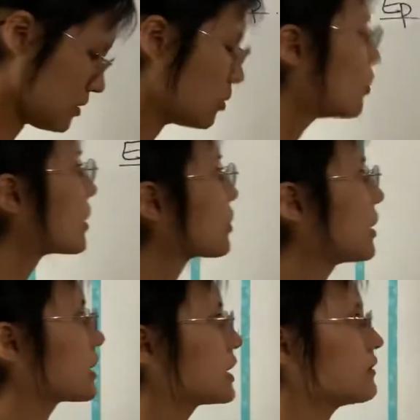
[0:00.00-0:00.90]
what we're
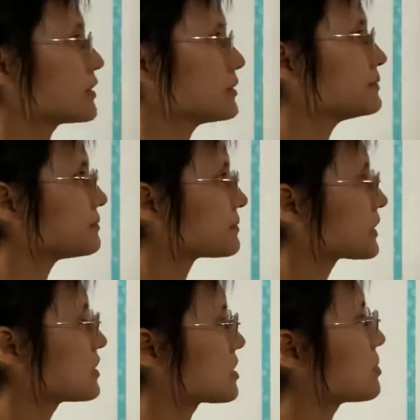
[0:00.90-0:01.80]
given.
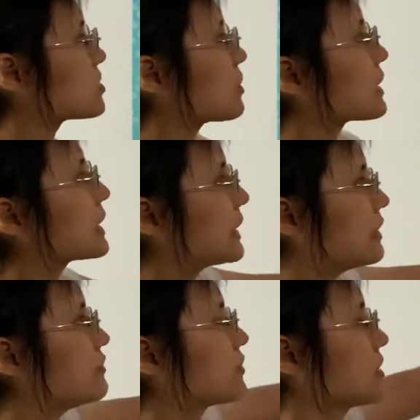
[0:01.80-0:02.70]
Suppose we're
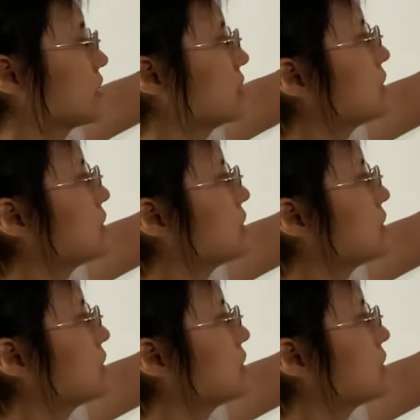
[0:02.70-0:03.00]
given